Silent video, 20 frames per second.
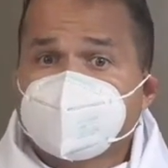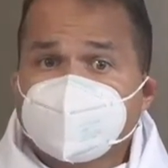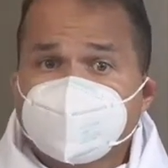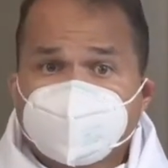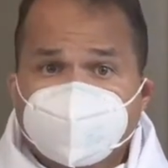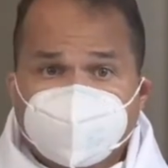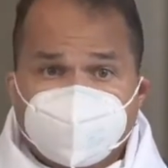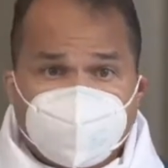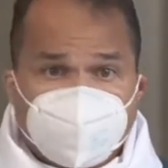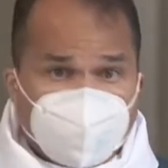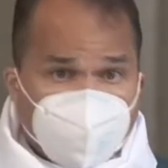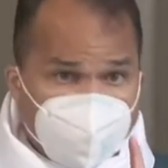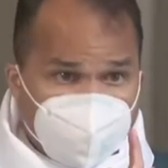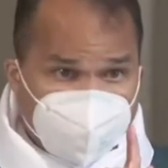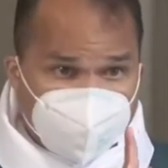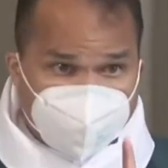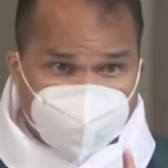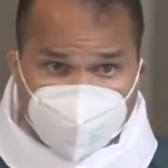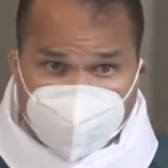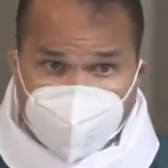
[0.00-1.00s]
you won't
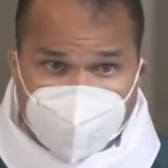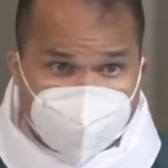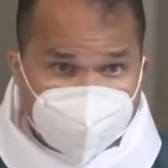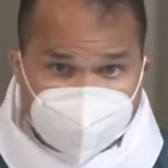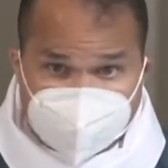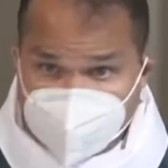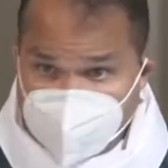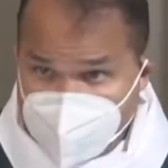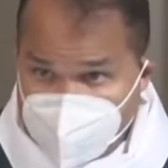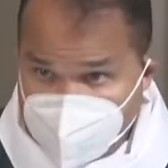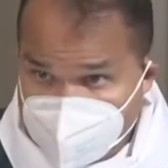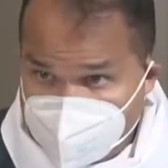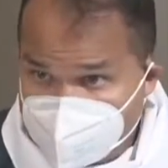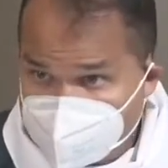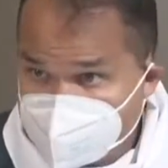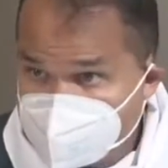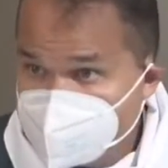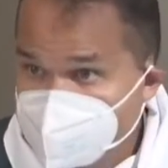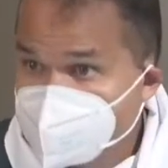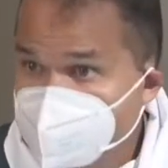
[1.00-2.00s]
pray it enough.
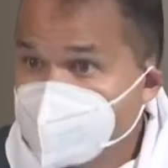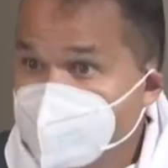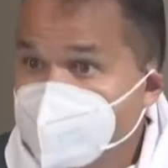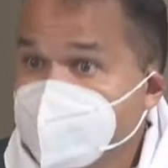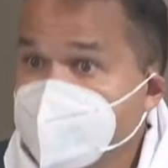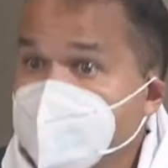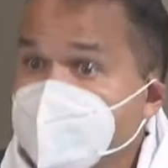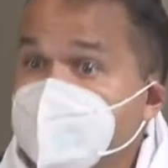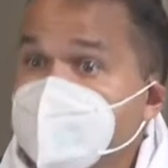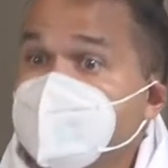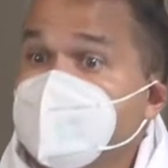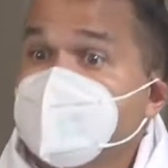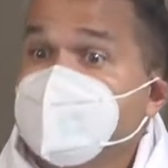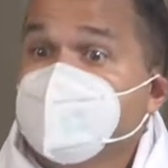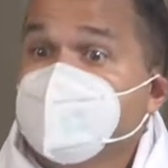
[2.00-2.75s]
Well, we